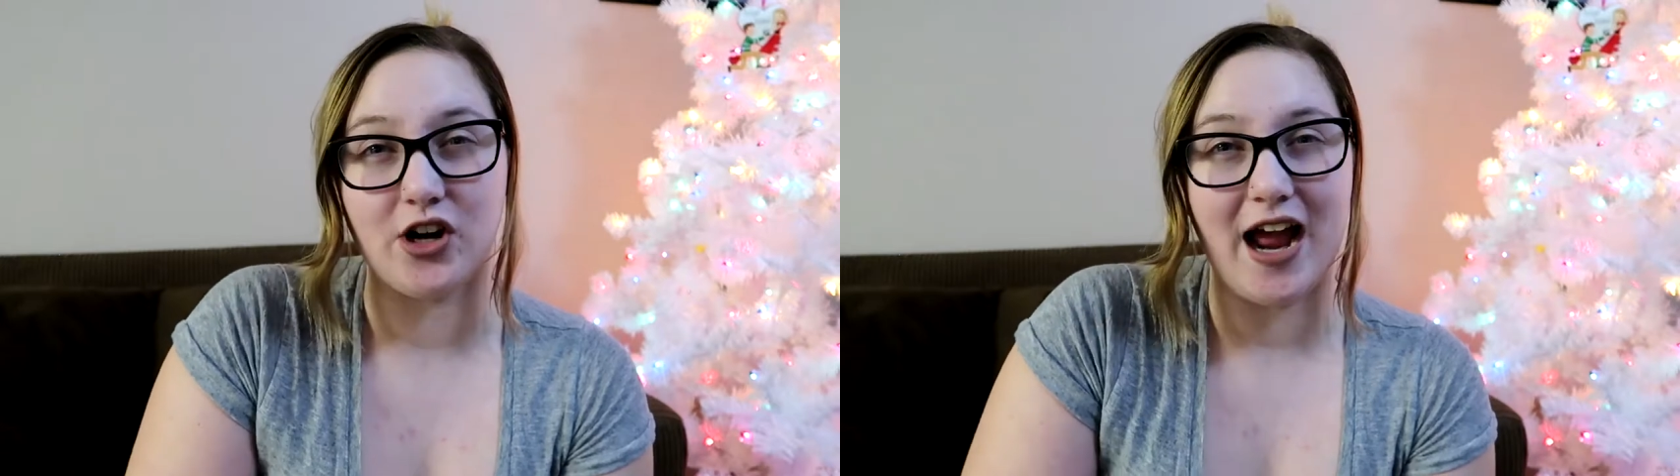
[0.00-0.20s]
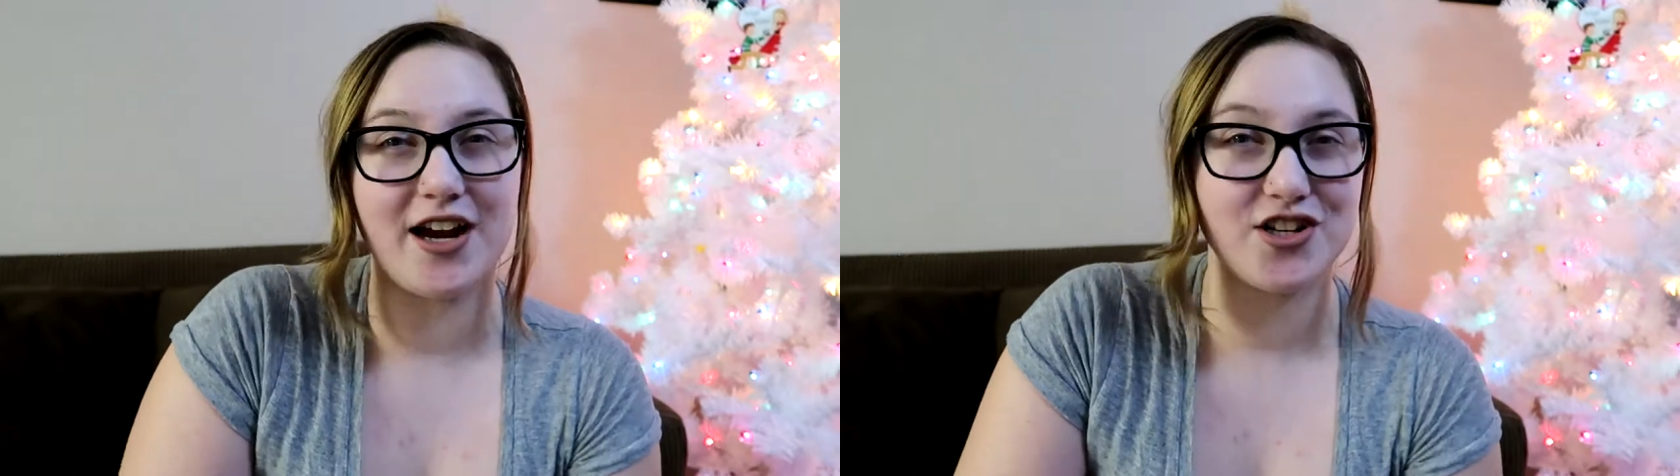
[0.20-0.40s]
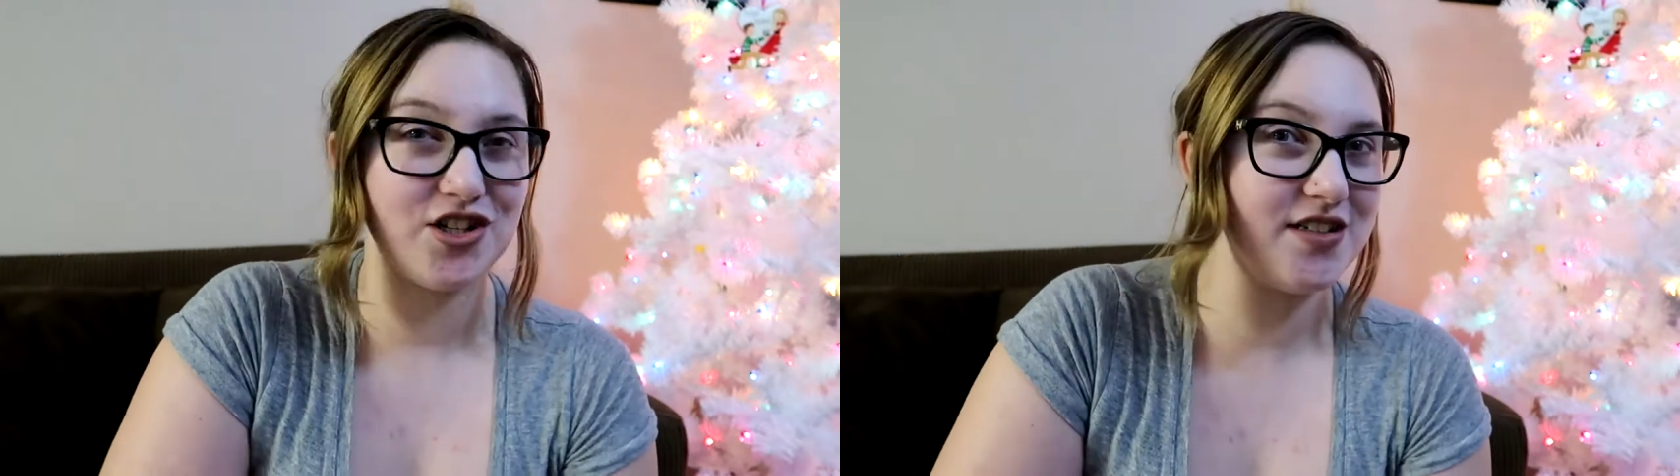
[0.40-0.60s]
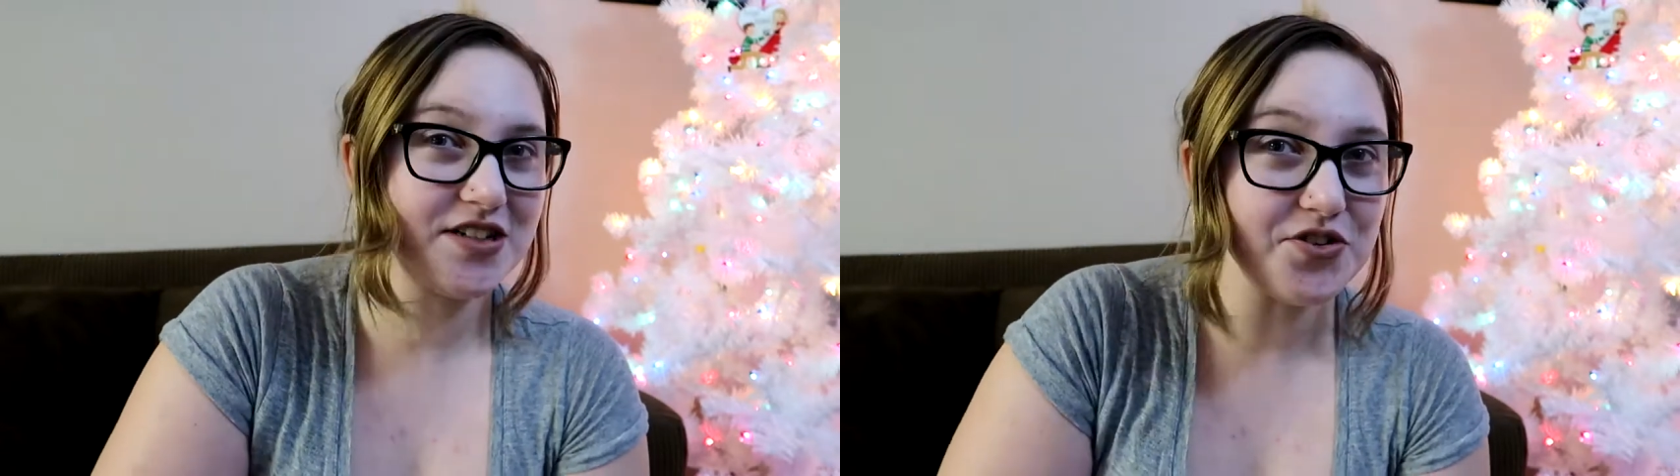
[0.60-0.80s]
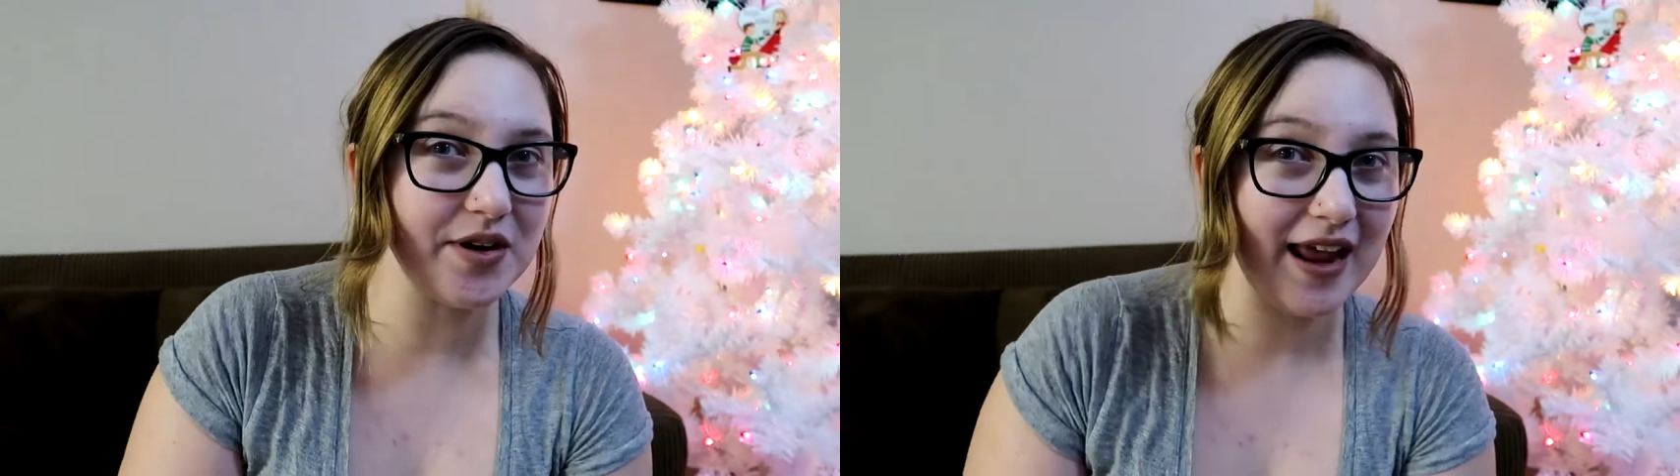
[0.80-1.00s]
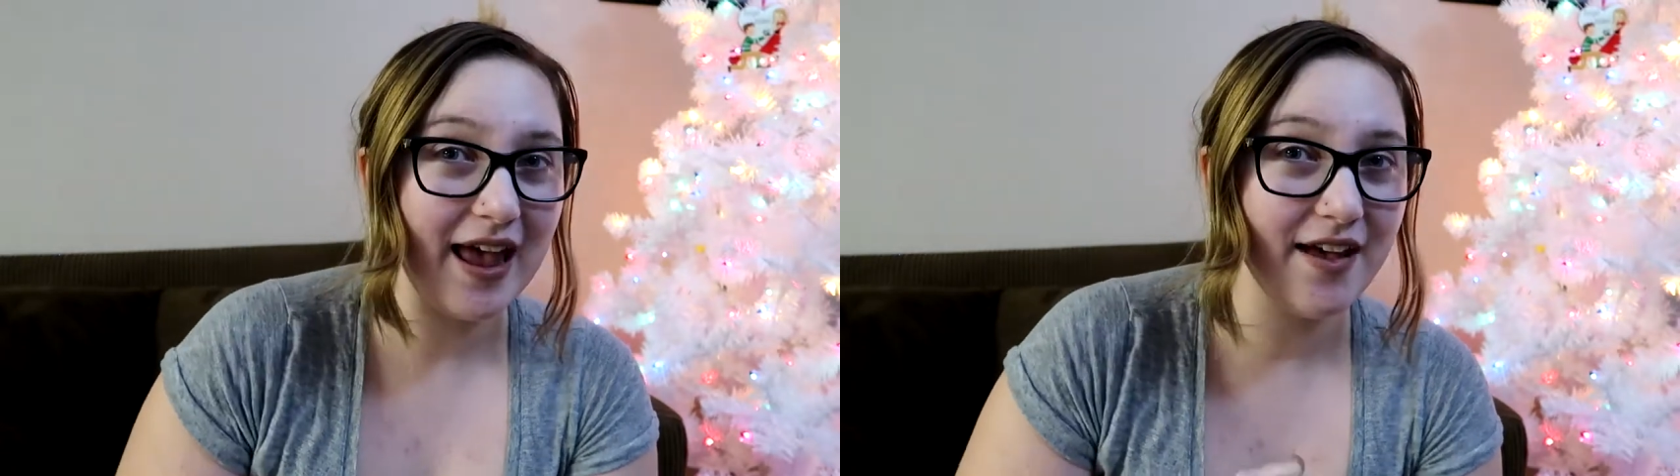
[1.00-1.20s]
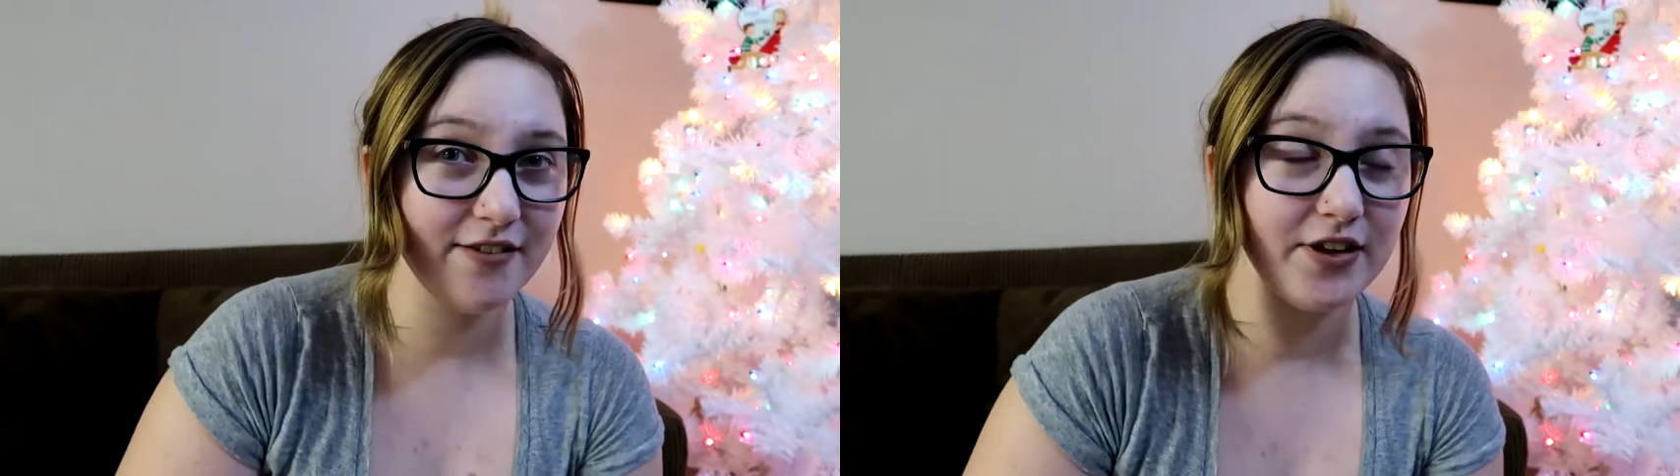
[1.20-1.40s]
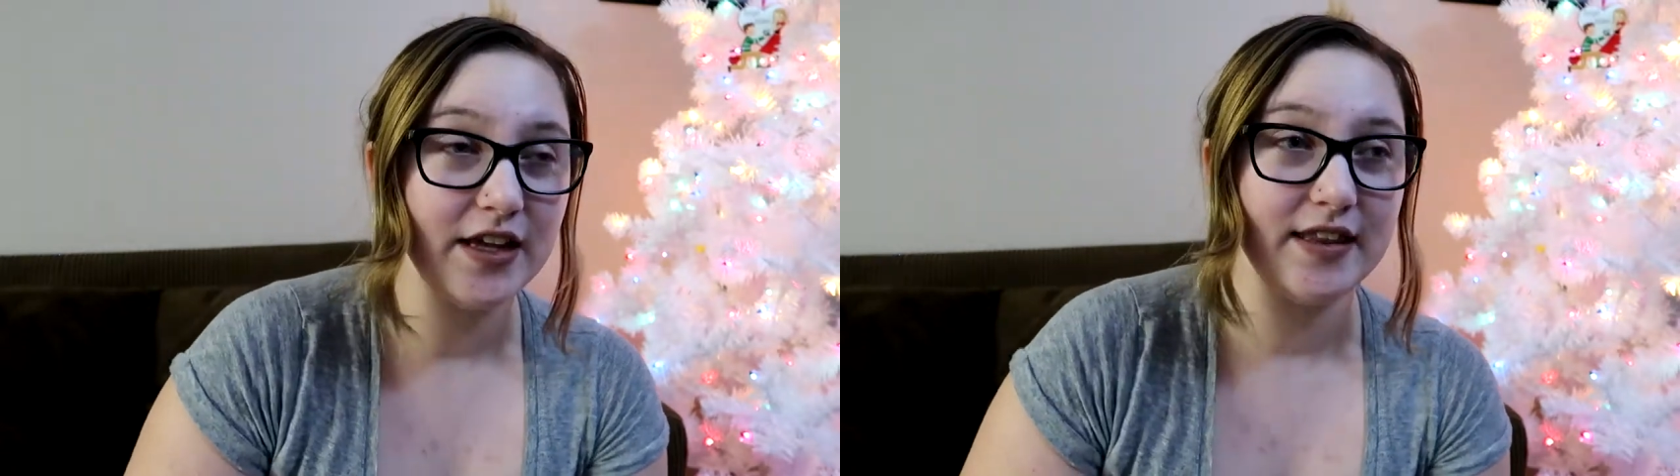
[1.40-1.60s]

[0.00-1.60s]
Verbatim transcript: reactions you can have.